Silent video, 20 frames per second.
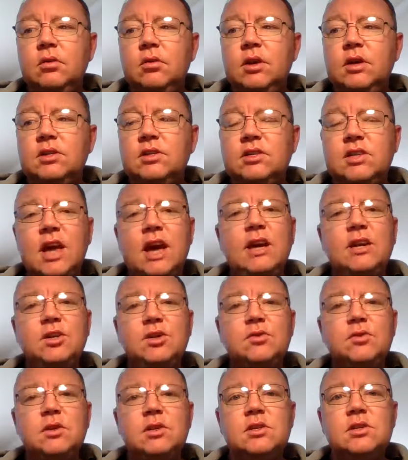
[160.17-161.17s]
he's
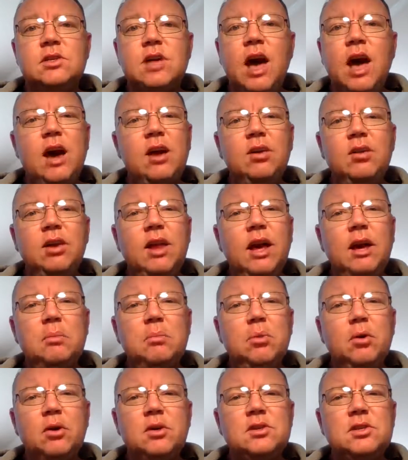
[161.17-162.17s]
dangerous. I don't
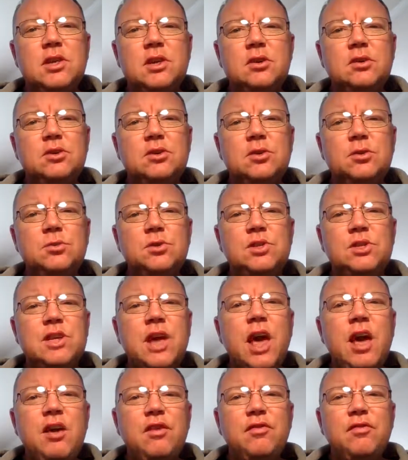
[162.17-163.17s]
like books that are too
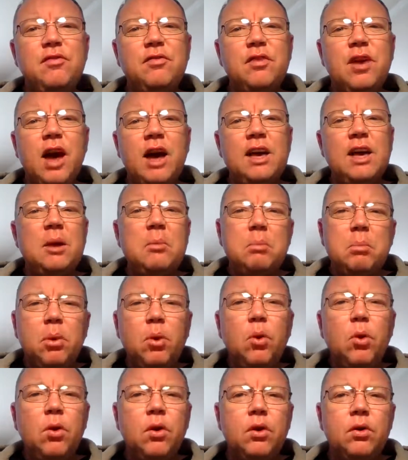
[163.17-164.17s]
safe. I get
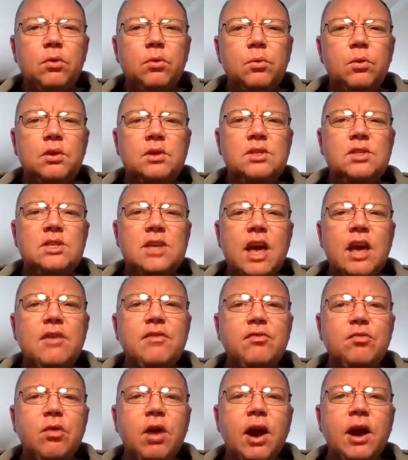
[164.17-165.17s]
bored with
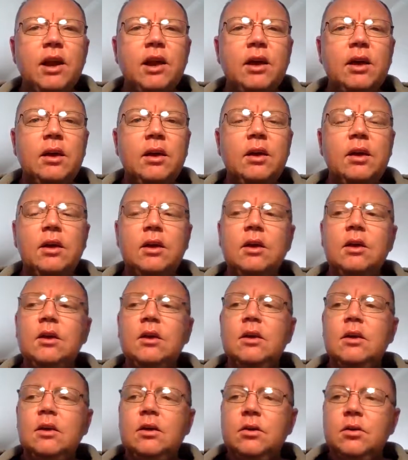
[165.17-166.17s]
safe writing.
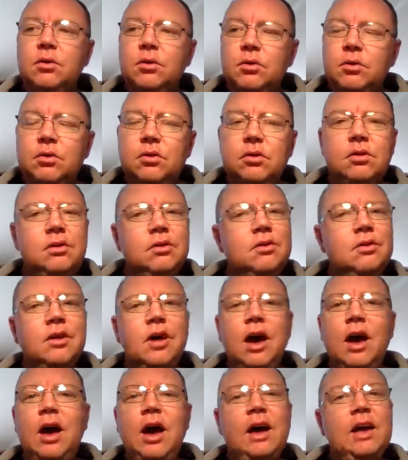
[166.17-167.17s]

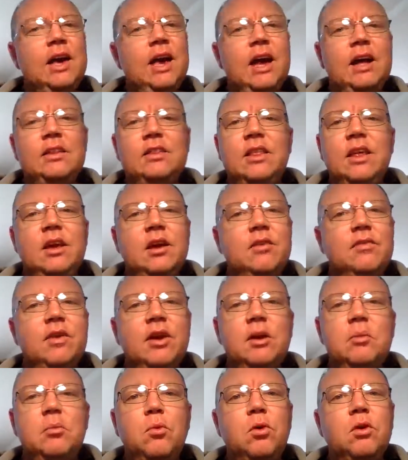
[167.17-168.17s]
I can't think of
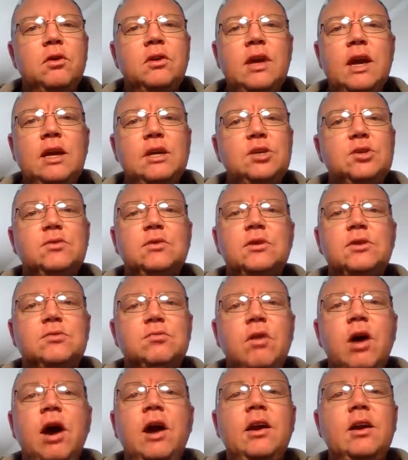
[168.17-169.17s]
any more dangerous
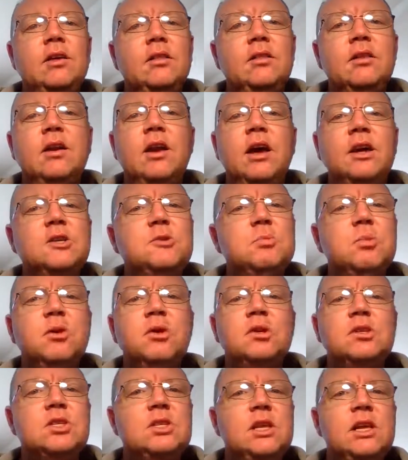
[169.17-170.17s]
writing than
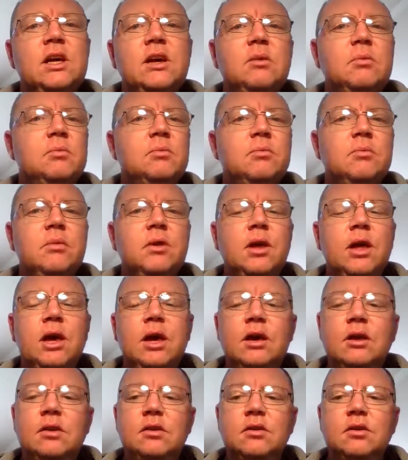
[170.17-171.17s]
Iceberg Slim.
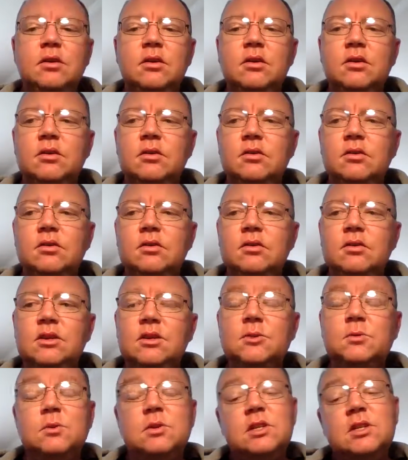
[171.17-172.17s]
And
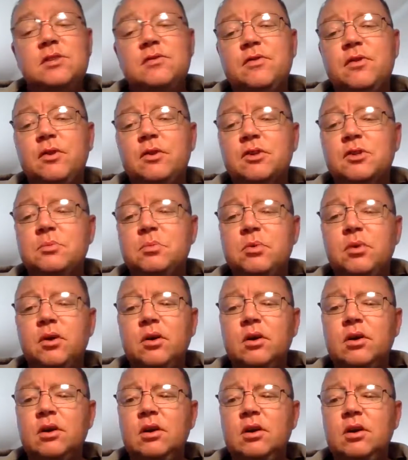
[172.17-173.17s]
this was his first
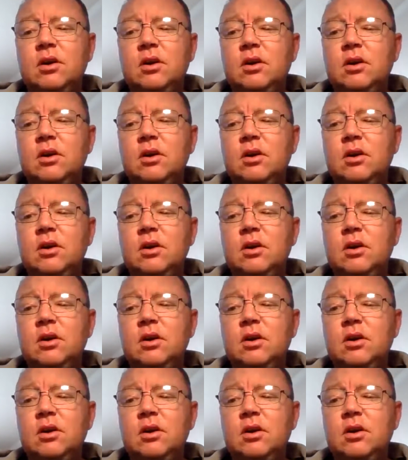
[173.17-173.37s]
book.